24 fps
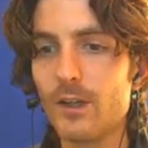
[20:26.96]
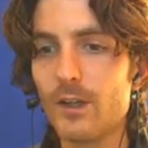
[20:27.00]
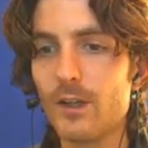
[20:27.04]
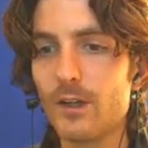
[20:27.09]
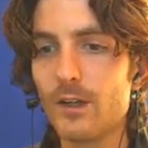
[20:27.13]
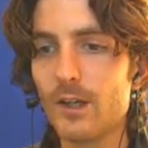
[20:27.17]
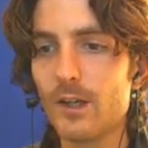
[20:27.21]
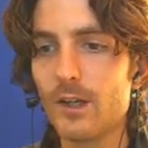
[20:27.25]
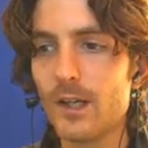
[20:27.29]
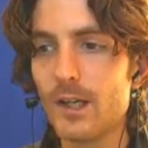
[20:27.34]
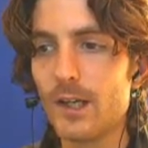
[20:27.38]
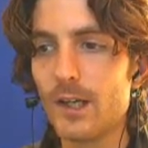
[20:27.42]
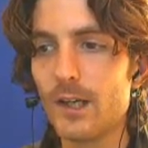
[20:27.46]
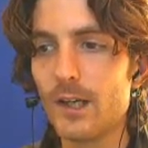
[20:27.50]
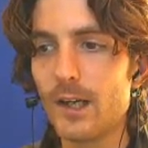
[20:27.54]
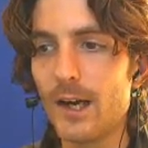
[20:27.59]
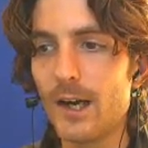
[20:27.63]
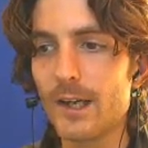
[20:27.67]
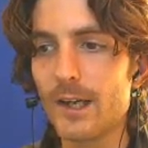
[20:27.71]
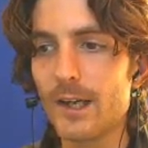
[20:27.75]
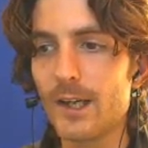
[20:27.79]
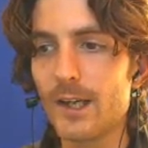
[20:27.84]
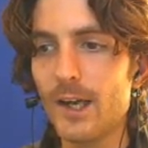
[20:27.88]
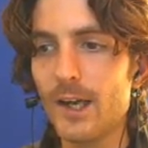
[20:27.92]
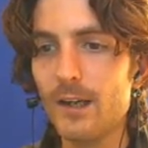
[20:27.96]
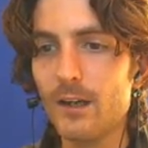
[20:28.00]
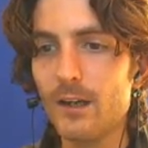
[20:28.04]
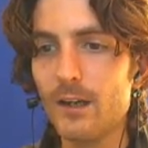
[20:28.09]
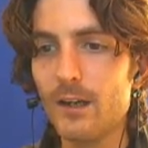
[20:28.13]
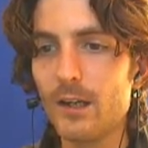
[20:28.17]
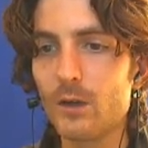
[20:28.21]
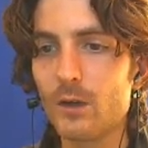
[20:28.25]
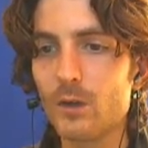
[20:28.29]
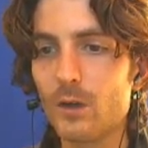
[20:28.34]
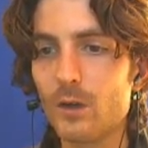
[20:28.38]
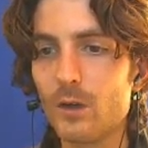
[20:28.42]
I can
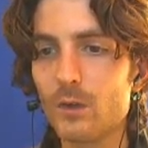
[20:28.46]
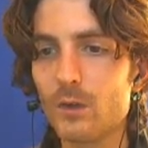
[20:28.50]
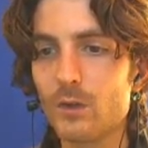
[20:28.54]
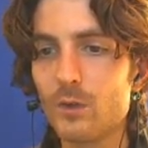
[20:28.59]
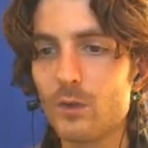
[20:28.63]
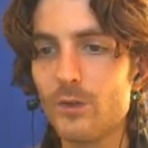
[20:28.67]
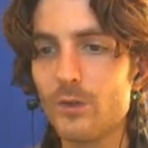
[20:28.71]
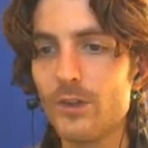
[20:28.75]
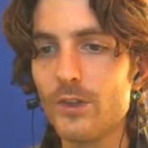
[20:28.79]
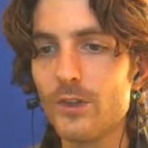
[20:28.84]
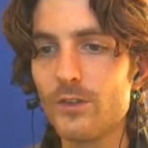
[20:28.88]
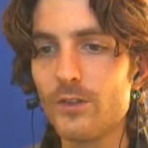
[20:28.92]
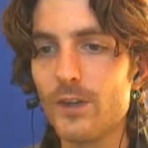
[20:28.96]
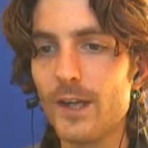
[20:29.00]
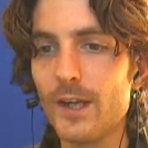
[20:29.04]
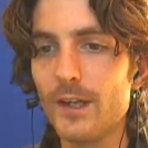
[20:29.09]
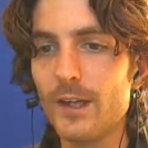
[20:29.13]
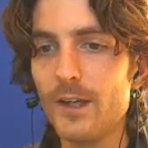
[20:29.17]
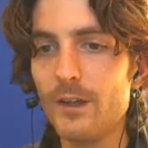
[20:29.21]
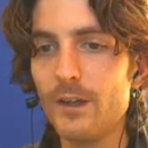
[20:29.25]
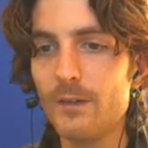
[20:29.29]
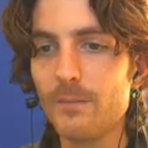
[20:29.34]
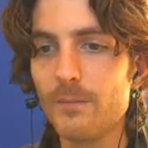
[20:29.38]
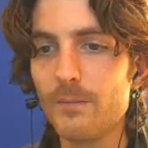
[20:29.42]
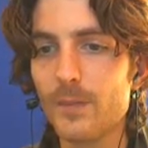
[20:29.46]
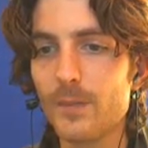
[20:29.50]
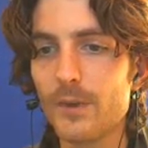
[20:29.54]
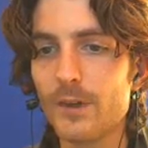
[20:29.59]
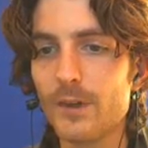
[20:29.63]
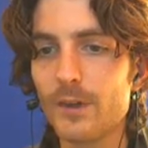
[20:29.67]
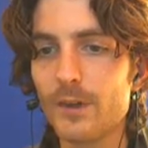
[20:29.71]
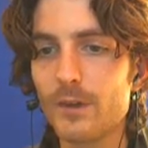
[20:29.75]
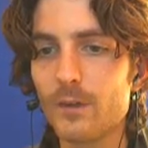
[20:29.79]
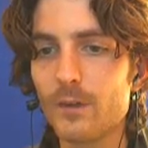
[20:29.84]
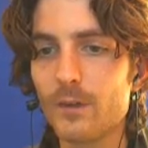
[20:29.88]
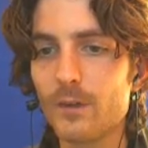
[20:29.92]
now go to this layer
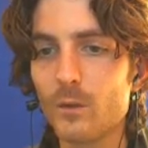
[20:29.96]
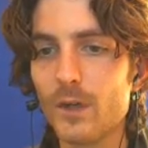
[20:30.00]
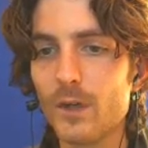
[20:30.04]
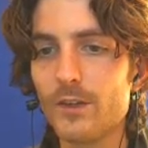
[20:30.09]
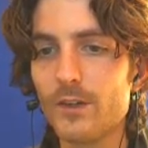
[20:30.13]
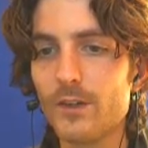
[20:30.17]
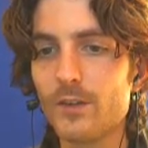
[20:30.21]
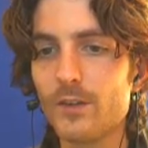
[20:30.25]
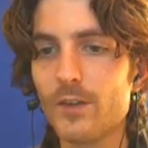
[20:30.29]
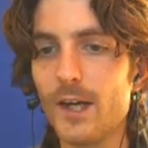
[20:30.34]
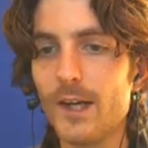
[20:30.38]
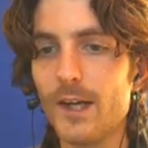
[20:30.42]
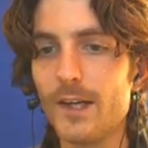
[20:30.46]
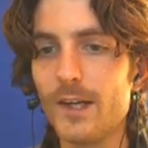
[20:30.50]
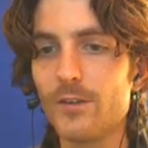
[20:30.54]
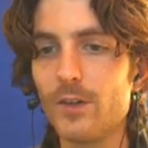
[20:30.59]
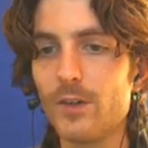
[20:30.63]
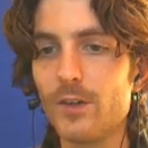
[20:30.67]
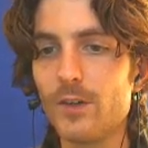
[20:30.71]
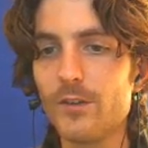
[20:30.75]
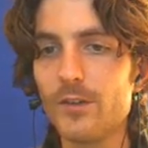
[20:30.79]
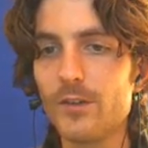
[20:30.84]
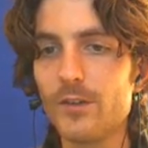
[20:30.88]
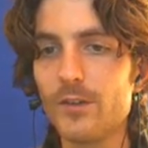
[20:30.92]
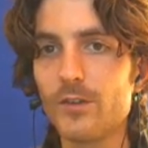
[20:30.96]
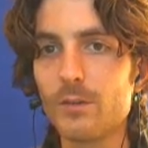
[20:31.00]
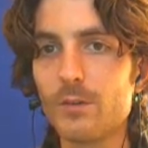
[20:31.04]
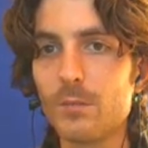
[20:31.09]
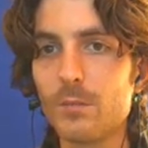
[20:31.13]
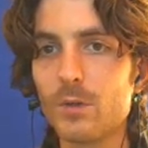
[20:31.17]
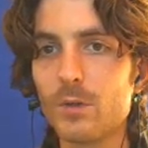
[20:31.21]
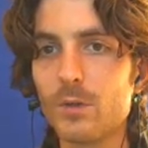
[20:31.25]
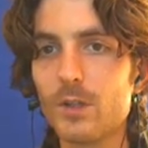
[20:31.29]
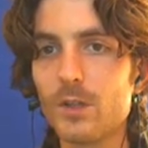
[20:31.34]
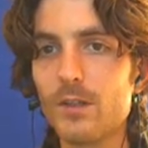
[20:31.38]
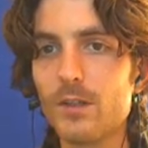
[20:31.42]
where the slider is on, this is
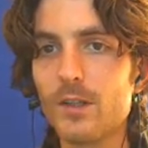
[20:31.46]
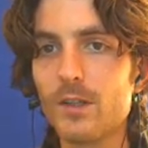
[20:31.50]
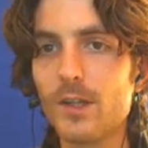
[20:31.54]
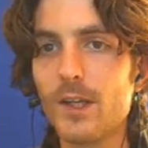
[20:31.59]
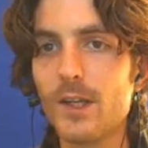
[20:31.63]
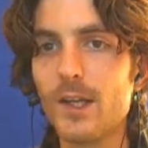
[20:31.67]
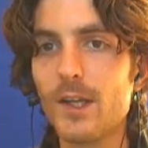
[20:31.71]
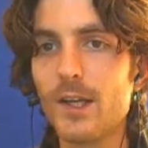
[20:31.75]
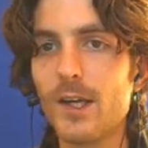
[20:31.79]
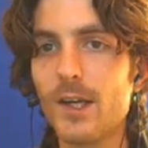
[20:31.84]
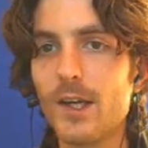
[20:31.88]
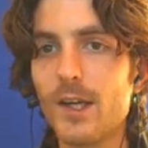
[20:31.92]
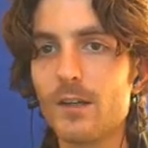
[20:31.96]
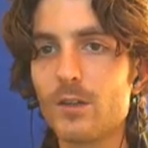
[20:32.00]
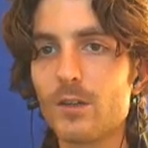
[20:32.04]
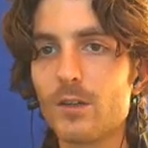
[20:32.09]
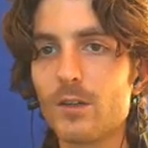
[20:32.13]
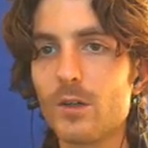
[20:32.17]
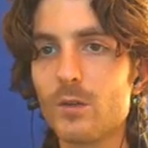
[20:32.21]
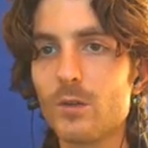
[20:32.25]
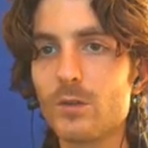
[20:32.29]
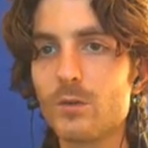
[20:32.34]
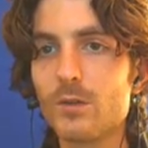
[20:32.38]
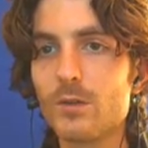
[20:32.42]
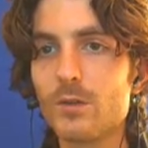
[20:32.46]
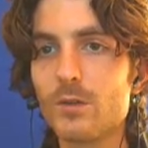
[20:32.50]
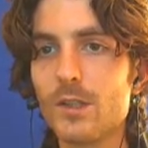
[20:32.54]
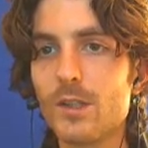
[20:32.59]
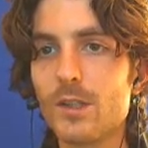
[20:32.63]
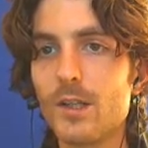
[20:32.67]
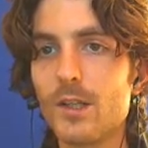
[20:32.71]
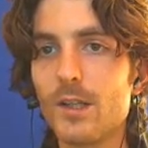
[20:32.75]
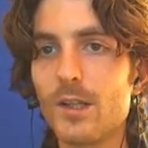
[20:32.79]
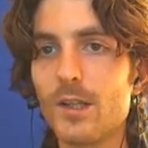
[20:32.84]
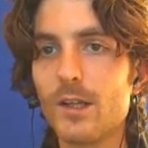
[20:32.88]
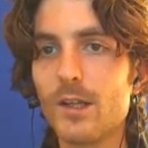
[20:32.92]
important, and go to
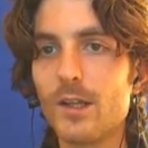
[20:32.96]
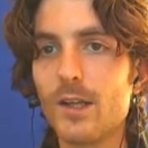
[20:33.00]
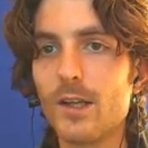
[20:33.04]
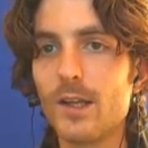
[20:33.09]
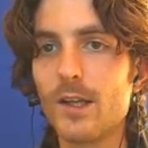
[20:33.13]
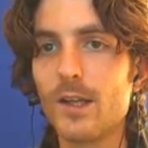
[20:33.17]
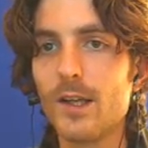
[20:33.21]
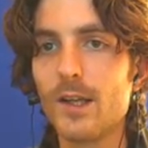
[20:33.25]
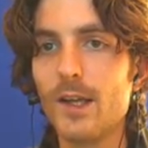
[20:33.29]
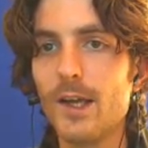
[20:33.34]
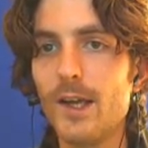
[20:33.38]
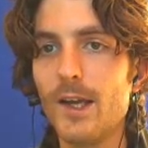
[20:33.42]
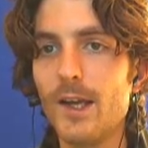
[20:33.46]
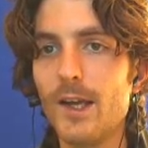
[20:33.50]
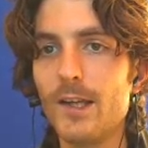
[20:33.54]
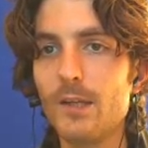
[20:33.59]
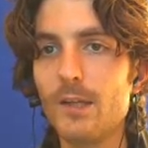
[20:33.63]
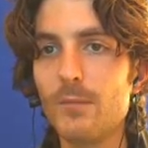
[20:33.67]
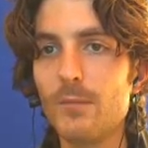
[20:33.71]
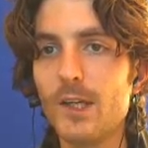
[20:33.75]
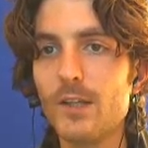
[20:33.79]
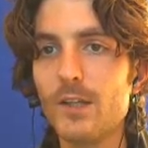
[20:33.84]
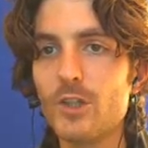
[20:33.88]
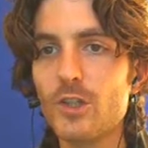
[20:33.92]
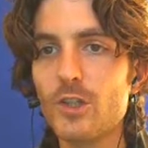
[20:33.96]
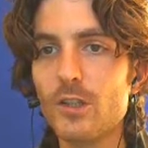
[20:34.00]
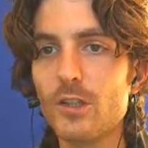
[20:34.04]
animation,